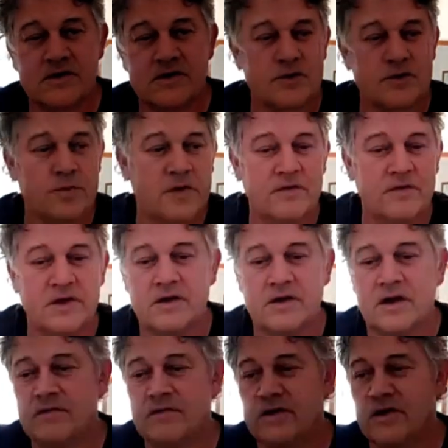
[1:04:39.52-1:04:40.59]
just swerving
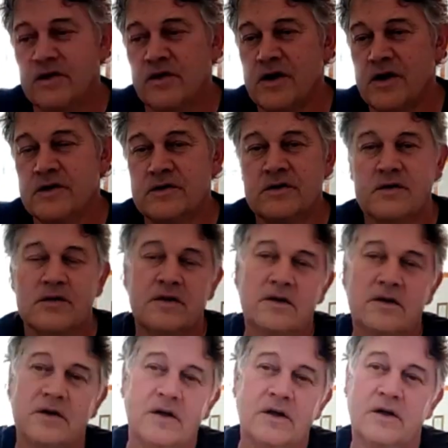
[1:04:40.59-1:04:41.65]
over the road,
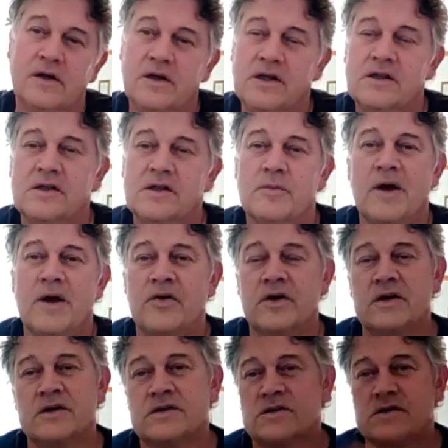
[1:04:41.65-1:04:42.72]
hit the
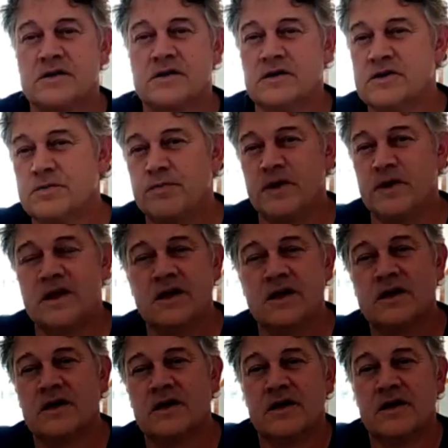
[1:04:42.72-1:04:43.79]
barriers, started spinning.